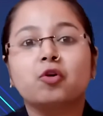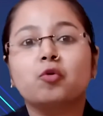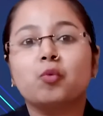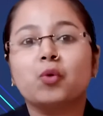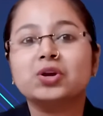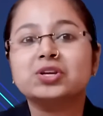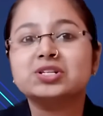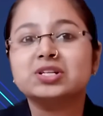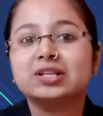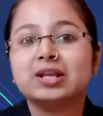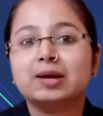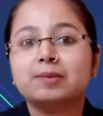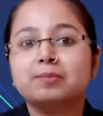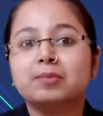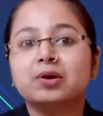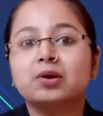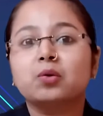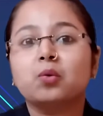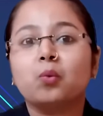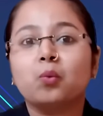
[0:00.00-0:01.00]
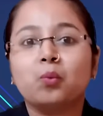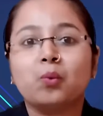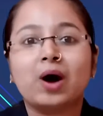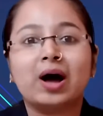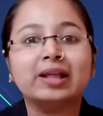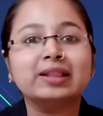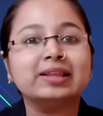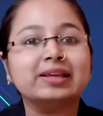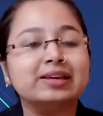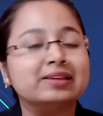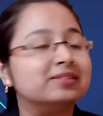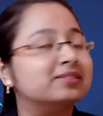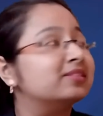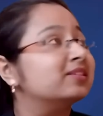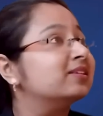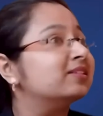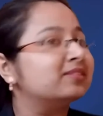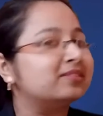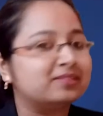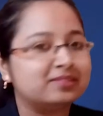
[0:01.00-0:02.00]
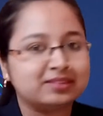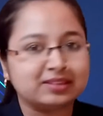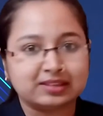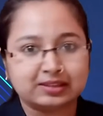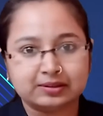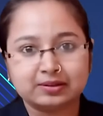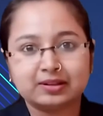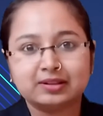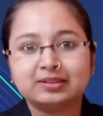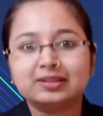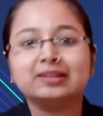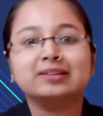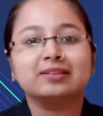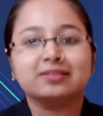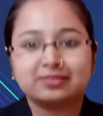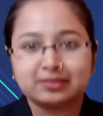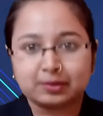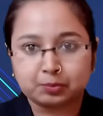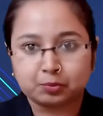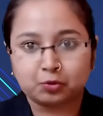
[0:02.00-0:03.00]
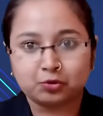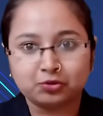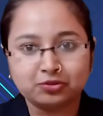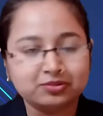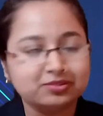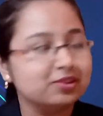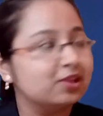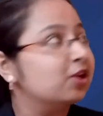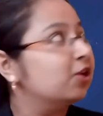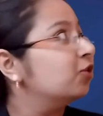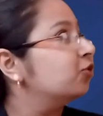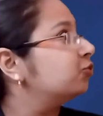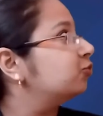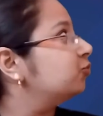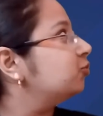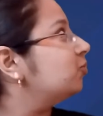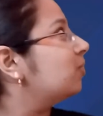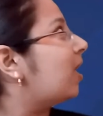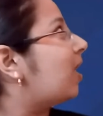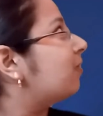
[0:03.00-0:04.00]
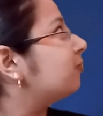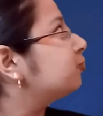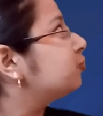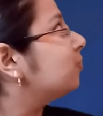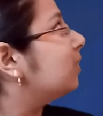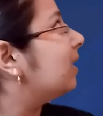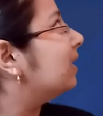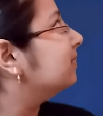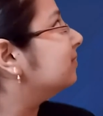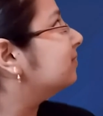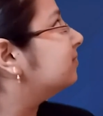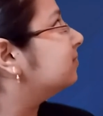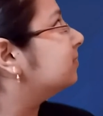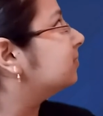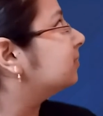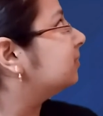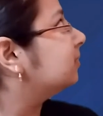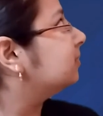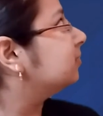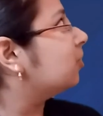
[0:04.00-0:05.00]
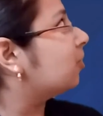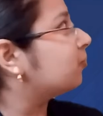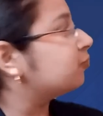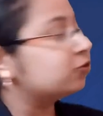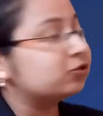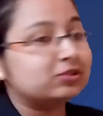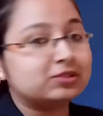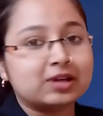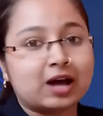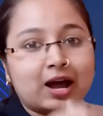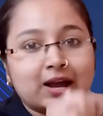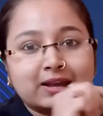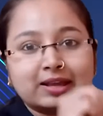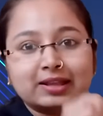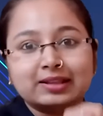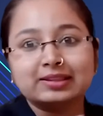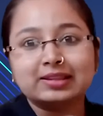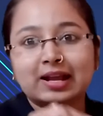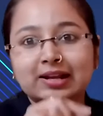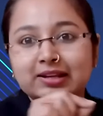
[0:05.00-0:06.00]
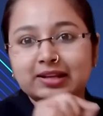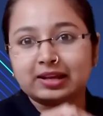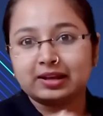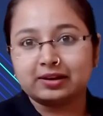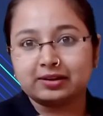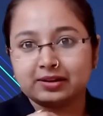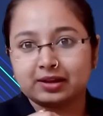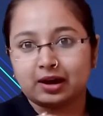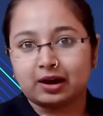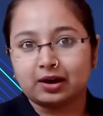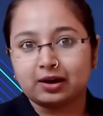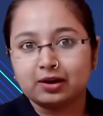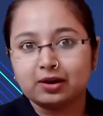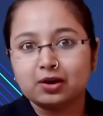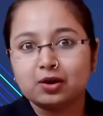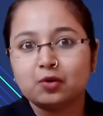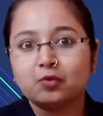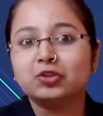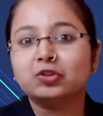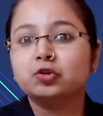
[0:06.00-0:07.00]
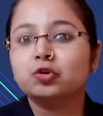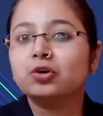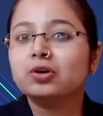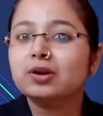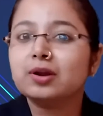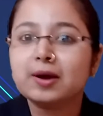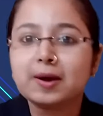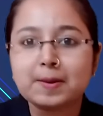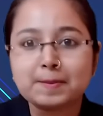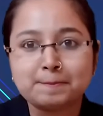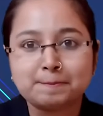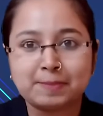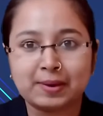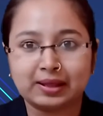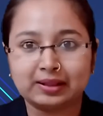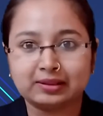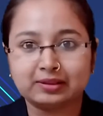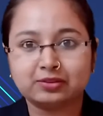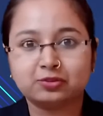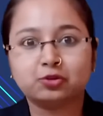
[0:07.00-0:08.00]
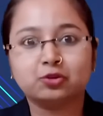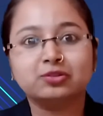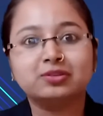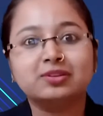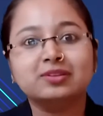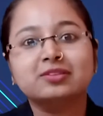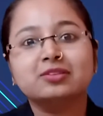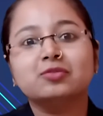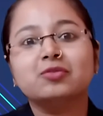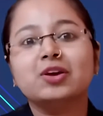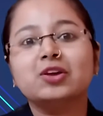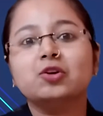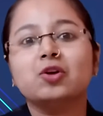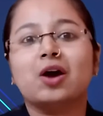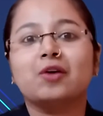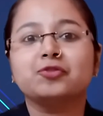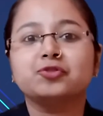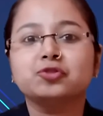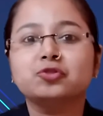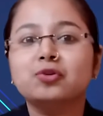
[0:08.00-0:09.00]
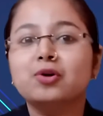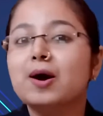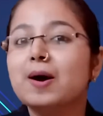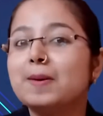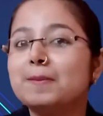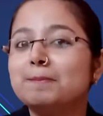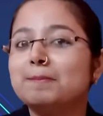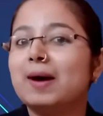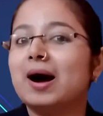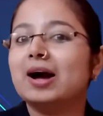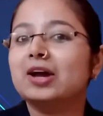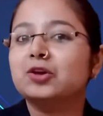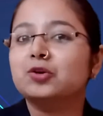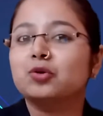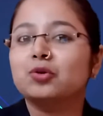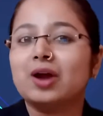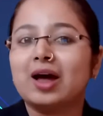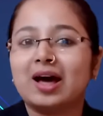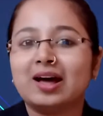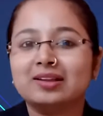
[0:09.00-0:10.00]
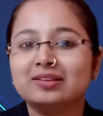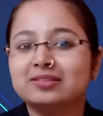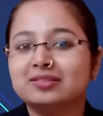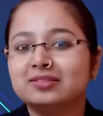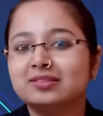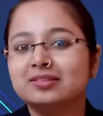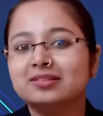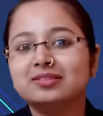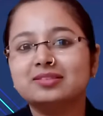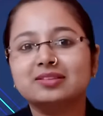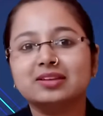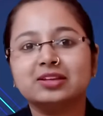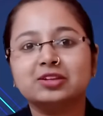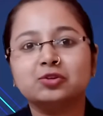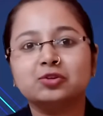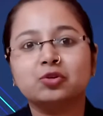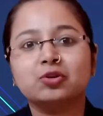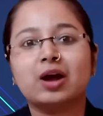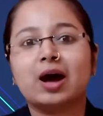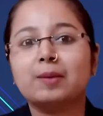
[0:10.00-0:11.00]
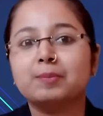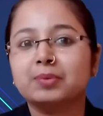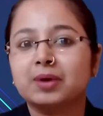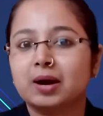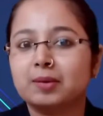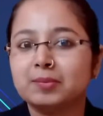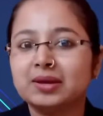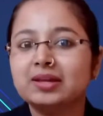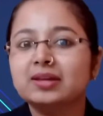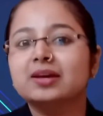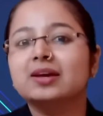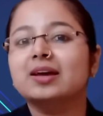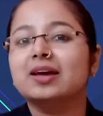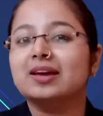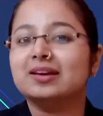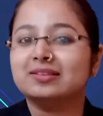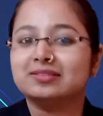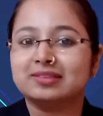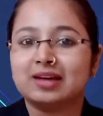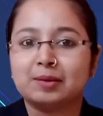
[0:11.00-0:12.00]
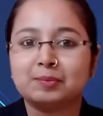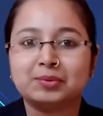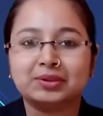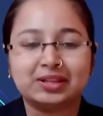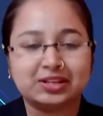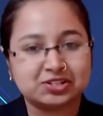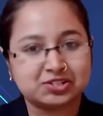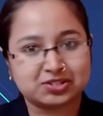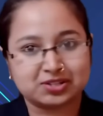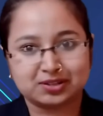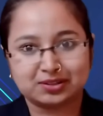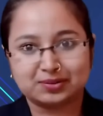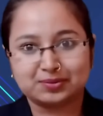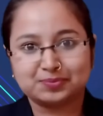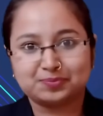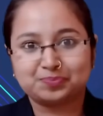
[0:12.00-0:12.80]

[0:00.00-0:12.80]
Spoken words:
for question number 1 is C, let us suppose. So you have to encircle, you have to darken that area with your pen. So this way you have to mark your answers in your upcoming examination.